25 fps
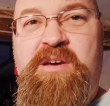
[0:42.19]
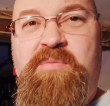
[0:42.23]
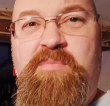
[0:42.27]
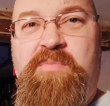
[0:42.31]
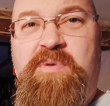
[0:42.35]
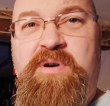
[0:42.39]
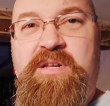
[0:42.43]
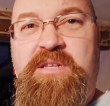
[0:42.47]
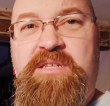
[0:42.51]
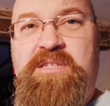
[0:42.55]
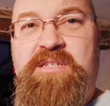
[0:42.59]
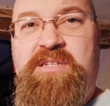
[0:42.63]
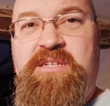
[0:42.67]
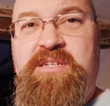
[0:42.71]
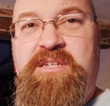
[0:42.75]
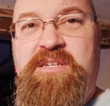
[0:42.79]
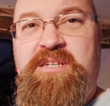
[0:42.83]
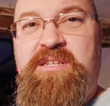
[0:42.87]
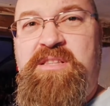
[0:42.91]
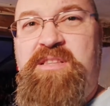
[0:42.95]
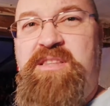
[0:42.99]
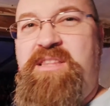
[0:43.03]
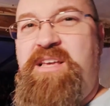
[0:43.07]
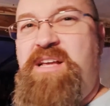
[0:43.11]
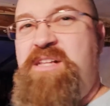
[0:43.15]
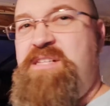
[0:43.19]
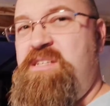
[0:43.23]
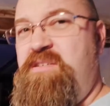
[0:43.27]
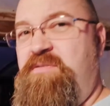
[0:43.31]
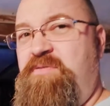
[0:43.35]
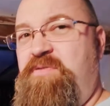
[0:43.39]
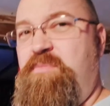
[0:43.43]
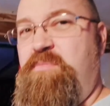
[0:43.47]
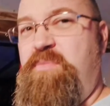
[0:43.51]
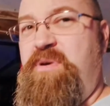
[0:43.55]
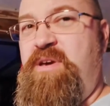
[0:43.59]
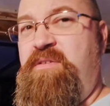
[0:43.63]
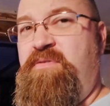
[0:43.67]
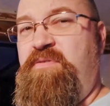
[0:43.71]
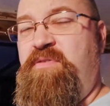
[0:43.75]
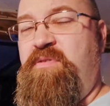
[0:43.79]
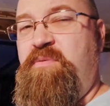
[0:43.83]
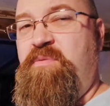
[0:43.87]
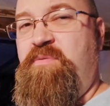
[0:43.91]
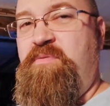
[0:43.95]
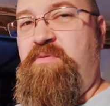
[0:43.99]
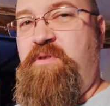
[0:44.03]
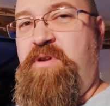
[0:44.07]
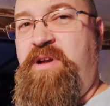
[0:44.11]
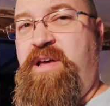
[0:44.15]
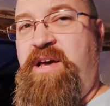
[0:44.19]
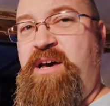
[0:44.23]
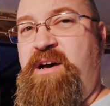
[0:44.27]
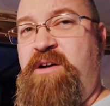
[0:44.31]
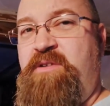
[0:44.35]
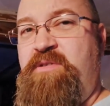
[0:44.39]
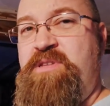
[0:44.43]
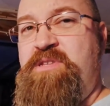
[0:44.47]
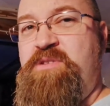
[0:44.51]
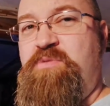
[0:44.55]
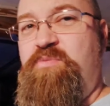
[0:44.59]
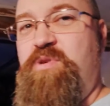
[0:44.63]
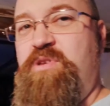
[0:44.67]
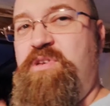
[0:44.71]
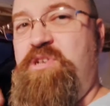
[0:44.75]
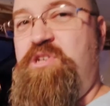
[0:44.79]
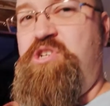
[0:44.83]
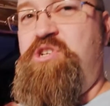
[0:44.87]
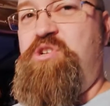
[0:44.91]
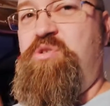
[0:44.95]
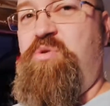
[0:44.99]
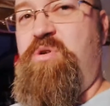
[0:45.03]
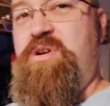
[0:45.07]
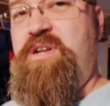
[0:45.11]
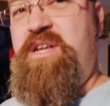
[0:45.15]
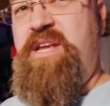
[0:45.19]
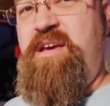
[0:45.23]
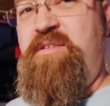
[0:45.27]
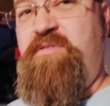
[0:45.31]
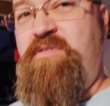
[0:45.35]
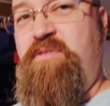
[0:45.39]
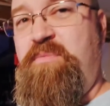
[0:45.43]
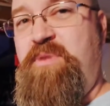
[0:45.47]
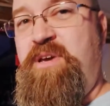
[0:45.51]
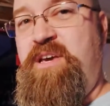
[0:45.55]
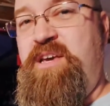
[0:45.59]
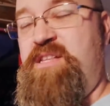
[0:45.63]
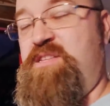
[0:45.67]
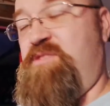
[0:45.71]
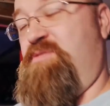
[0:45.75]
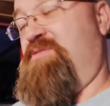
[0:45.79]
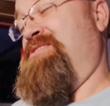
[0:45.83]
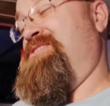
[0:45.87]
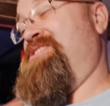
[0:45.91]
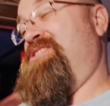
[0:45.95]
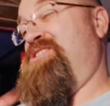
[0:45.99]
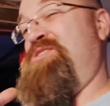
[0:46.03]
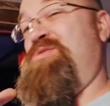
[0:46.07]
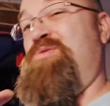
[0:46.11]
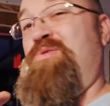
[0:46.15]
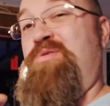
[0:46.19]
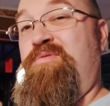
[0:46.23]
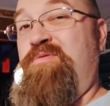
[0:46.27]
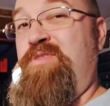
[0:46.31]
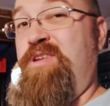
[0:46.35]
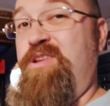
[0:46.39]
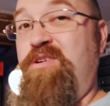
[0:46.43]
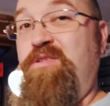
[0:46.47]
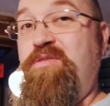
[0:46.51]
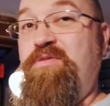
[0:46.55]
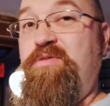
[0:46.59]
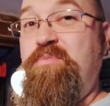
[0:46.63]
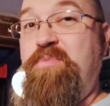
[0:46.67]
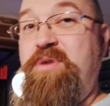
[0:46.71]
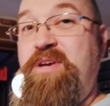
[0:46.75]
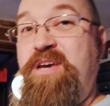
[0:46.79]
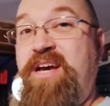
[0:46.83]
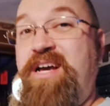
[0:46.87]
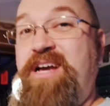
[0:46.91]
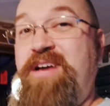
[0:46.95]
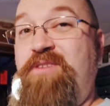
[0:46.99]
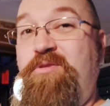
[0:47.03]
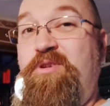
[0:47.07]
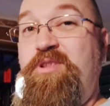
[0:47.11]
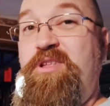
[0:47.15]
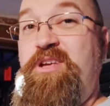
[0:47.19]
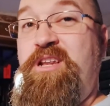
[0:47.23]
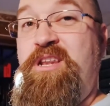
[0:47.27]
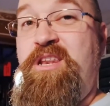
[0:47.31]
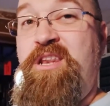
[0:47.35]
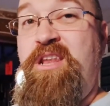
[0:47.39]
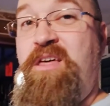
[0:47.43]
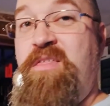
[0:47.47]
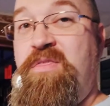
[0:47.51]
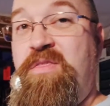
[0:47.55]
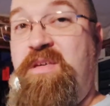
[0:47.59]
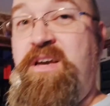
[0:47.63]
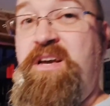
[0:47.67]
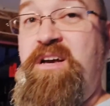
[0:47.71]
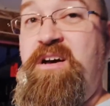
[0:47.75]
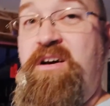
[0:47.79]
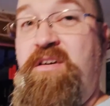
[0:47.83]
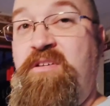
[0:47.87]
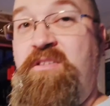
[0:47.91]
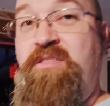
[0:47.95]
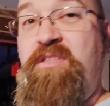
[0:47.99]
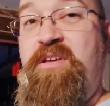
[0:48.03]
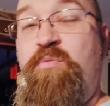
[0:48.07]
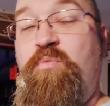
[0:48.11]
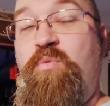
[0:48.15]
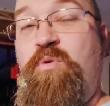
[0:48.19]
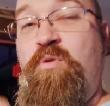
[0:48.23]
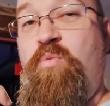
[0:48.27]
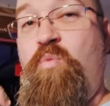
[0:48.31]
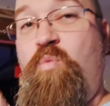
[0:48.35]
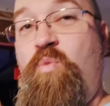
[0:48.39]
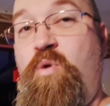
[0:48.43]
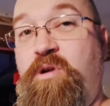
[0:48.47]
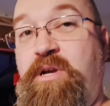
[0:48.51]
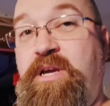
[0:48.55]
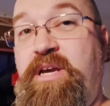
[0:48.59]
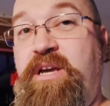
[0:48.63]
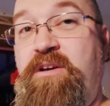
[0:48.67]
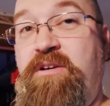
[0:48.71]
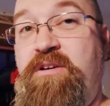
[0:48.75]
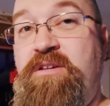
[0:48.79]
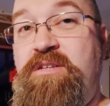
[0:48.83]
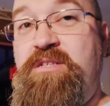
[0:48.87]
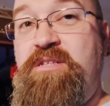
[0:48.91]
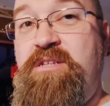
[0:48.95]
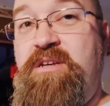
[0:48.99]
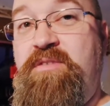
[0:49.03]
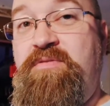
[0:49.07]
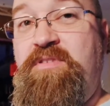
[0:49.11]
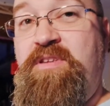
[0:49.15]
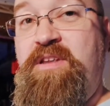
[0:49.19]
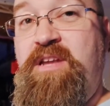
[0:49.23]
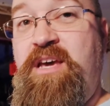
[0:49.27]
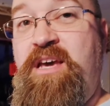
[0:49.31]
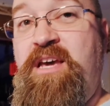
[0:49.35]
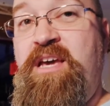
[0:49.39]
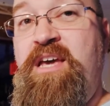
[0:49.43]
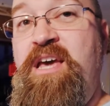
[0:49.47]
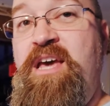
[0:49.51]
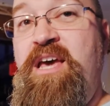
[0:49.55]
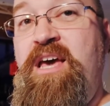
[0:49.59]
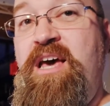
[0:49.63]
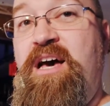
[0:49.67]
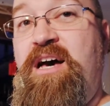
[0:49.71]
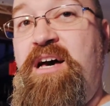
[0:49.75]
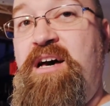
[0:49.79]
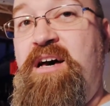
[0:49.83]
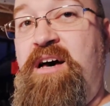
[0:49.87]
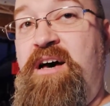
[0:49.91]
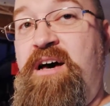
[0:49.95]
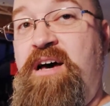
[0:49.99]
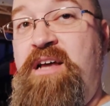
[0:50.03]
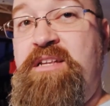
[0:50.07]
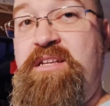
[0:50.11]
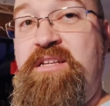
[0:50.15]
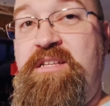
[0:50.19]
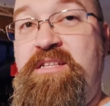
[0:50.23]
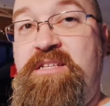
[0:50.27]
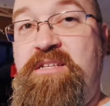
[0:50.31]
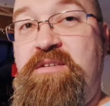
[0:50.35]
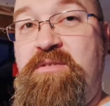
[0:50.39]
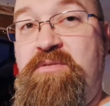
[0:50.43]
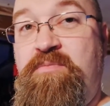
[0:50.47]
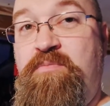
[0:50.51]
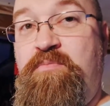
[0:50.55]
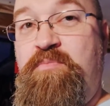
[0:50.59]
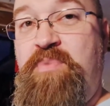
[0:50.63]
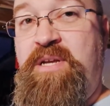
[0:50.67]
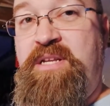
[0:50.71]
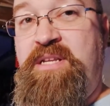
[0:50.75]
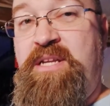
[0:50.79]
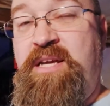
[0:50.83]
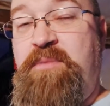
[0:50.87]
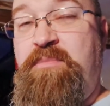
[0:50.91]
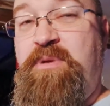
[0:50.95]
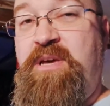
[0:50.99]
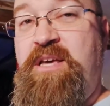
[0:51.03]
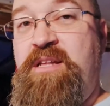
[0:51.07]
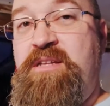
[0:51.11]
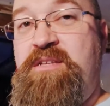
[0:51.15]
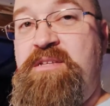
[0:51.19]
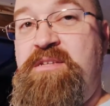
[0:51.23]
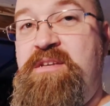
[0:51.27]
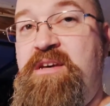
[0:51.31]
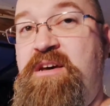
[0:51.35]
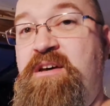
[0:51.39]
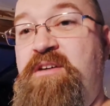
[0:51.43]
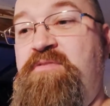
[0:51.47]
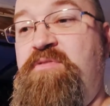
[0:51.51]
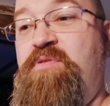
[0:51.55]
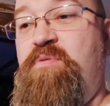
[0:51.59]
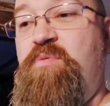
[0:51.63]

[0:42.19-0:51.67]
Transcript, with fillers: But uh, that's it for me for, for now. It's a really short day for me. It's a really short video for me. I got really nothing other than we're working on stuff today. Uh, I did some Big Damn Kid stuff.